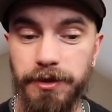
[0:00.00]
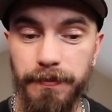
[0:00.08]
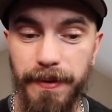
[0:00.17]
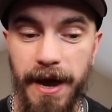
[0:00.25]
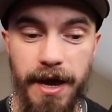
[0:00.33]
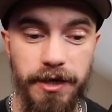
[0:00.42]
to
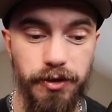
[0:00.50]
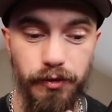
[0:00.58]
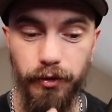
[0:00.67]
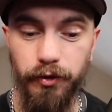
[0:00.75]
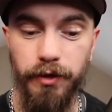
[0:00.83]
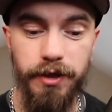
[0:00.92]
bash
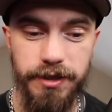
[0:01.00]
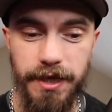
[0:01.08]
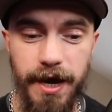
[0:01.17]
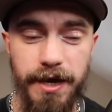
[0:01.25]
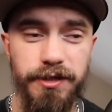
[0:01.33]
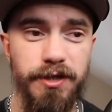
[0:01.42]
nor
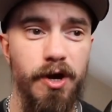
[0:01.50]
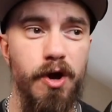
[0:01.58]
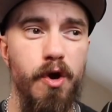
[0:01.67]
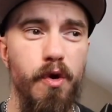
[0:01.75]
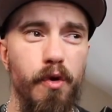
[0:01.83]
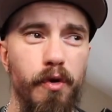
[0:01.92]
criticize
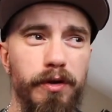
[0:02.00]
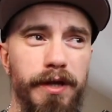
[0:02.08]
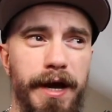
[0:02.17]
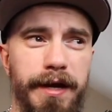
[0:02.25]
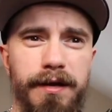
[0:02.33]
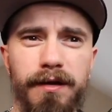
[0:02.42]
or
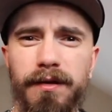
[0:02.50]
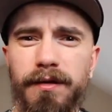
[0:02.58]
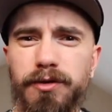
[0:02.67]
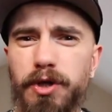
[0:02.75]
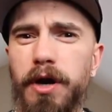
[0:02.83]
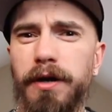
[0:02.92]

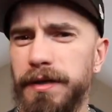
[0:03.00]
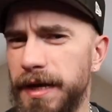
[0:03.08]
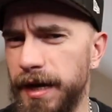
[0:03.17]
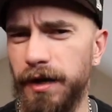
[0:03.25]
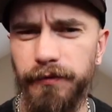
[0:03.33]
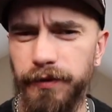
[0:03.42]
talk
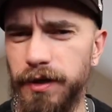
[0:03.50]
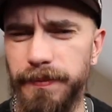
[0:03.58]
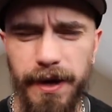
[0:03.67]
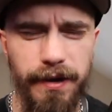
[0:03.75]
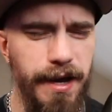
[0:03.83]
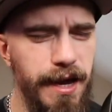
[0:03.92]
negatively
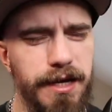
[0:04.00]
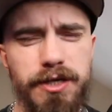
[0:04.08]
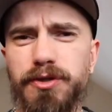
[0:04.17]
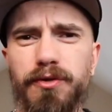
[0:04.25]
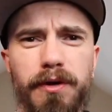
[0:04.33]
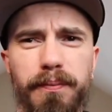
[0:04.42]
about any
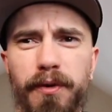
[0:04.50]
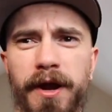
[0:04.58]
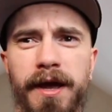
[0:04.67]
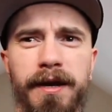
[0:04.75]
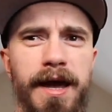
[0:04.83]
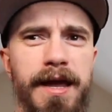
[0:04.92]
sort of
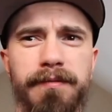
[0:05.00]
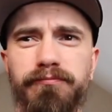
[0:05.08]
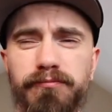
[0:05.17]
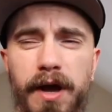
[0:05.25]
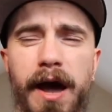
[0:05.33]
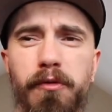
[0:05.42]
brand.
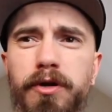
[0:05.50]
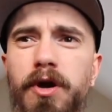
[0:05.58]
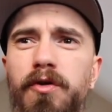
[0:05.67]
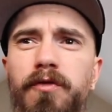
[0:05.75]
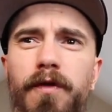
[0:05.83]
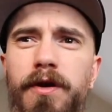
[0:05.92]
I would
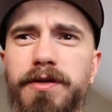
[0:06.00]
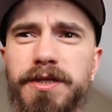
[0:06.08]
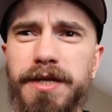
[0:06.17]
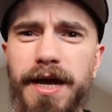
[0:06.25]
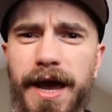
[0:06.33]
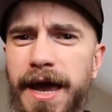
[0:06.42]
go as far as to
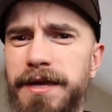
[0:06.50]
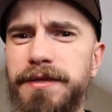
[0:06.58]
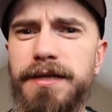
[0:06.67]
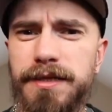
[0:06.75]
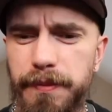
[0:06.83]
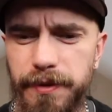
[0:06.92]
say I hate
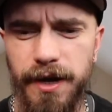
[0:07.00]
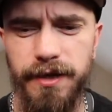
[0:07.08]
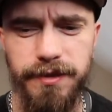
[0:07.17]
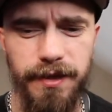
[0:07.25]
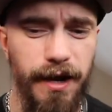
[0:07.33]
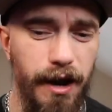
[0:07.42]
that type of
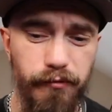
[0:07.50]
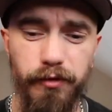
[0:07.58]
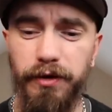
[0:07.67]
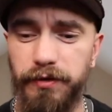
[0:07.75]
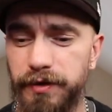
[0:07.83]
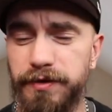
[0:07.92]
content. I
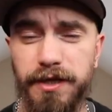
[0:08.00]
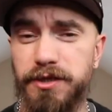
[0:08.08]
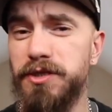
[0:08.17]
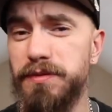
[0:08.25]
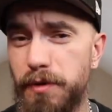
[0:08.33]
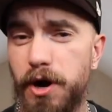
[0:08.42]
really think that's
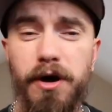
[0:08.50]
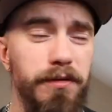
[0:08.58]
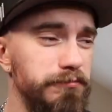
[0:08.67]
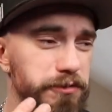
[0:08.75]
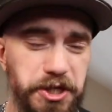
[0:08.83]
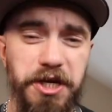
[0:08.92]

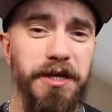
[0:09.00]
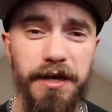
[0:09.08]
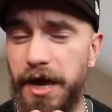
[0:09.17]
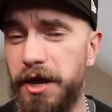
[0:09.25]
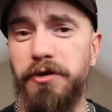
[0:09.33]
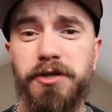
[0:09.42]
small
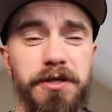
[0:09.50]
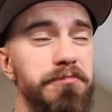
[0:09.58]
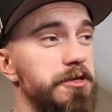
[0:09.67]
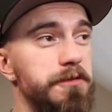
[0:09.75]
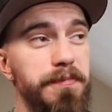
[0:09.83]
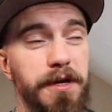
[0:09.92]
energy.
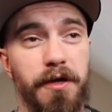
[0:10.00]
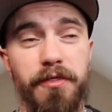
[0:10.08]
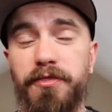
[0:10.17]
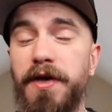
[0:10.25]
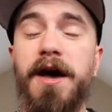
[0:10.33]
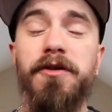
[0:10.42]
Just being
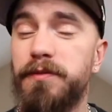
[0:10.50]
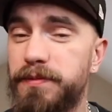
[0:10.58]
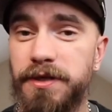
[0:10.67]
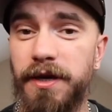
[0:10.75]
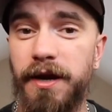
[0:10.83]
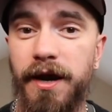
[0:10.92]

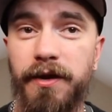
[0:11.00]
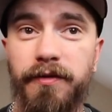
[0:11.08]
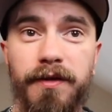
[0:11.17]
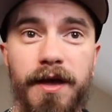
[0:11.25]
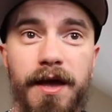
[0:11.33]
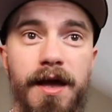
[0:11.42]
1,000%
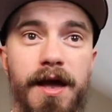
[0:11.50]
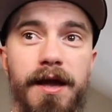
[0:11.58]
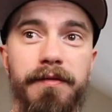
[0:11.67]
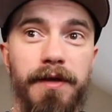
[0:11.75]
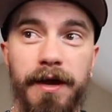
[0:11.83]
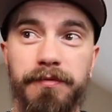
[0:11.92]
honest.
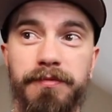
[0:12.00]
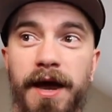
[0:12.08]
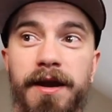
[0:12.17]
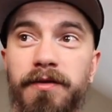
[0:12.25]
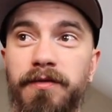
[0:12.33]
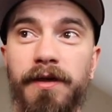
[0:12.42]

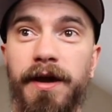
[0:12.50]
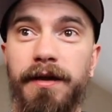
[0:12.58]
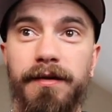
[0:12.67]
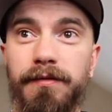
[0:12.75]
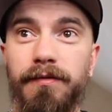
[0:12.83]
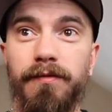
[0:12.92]
That is
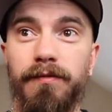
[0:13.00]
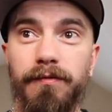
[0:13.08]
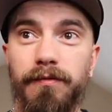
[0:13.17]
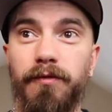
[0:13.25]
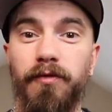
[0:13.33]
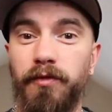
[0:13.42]

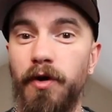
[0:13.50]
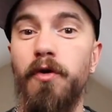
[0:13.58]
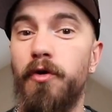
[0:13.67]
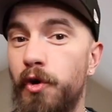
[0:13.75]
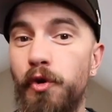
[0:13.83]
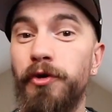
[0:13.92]
so
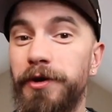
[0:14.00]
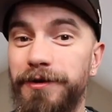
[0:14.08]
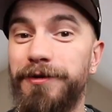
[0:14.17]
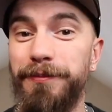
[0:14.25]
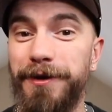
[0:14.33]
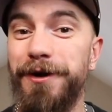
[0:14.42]
corny
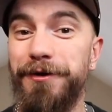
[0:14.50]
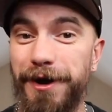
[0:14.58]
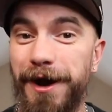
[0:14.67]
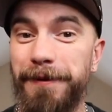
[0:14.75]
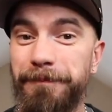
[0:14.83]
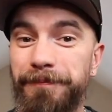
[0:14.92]
to me, okay?